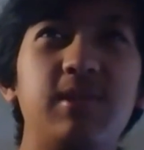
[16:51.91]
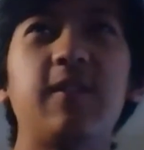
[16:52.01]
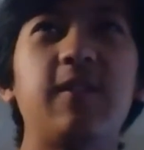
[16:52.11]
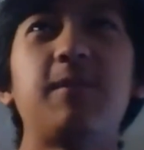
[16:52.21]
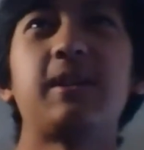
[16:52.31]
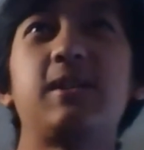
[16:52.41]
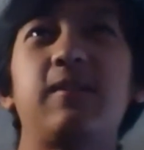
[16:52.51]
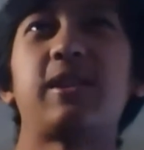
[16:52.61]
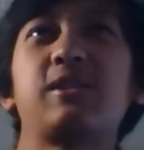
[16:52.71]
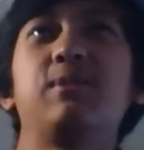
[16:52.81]

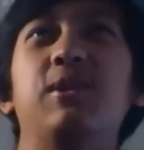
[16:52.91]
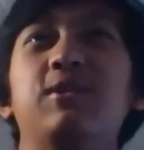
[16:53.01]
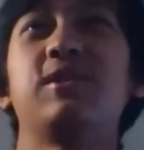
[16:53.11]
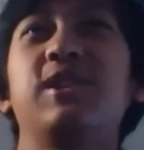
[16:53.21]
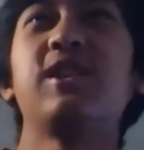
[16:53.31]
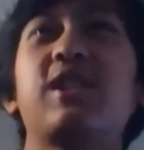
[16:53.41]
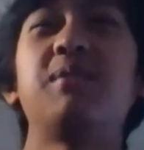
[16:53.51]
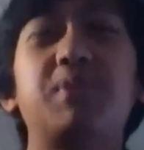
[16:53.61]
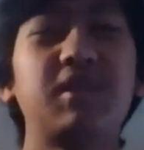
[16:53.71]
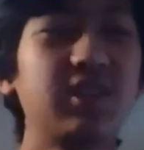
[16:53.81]
7x7 explosion in a
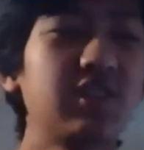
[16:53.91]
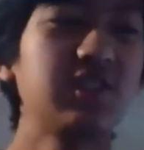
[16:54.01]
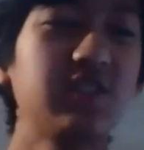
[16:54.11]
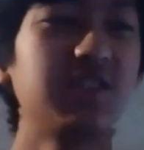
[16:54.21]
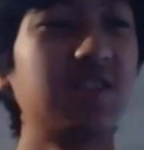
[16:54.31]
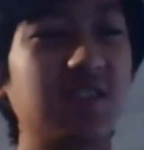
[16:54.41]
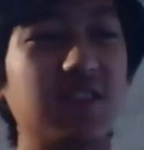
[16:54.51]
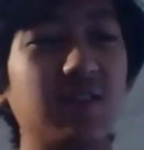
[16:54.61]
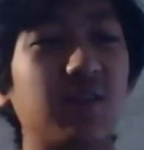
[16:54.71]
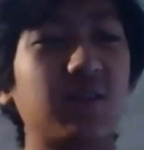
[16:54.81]
competition
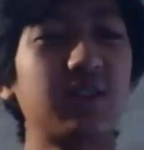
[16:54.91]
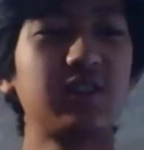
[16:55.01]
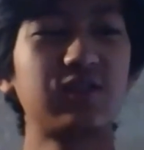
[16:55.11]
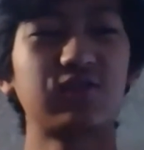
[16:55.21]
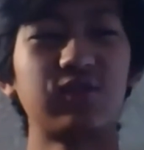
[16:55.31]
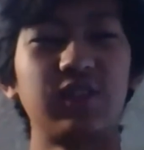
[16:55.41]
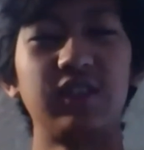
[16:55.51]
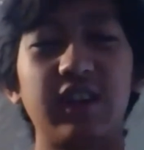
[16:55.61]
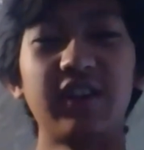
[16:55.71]
or in the train?